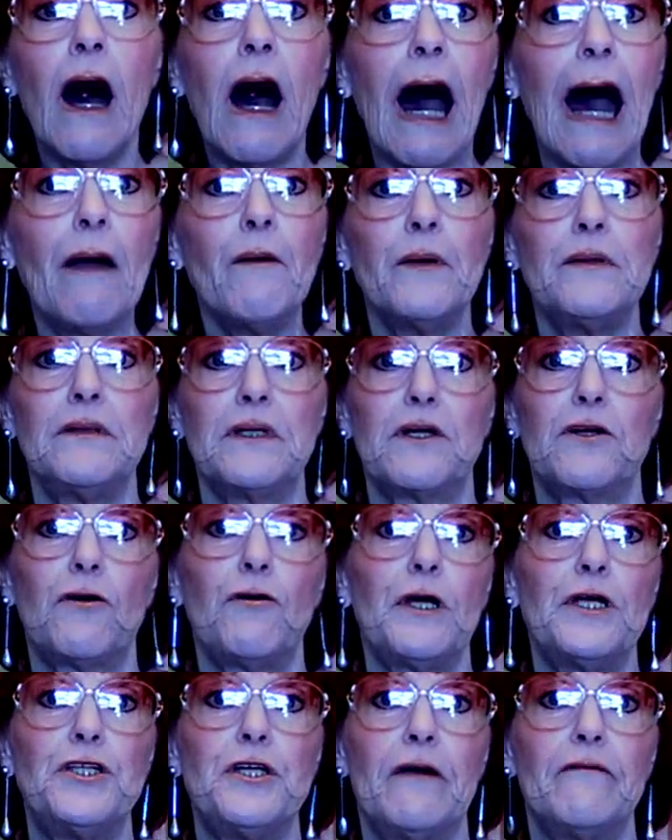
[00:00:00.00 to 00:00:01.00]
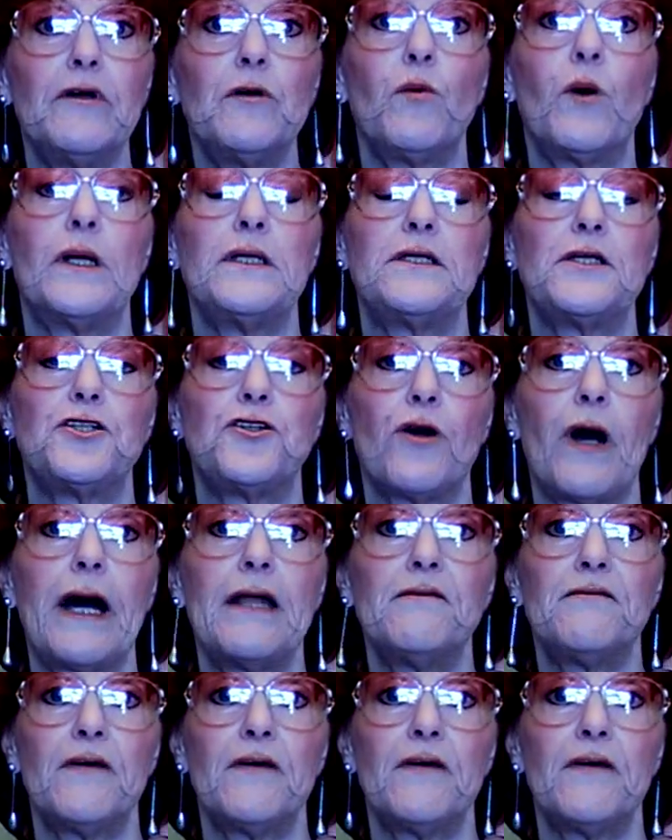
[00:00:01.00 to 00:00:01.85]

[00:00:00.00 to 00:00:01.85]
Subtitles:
I would encourage everyone to try to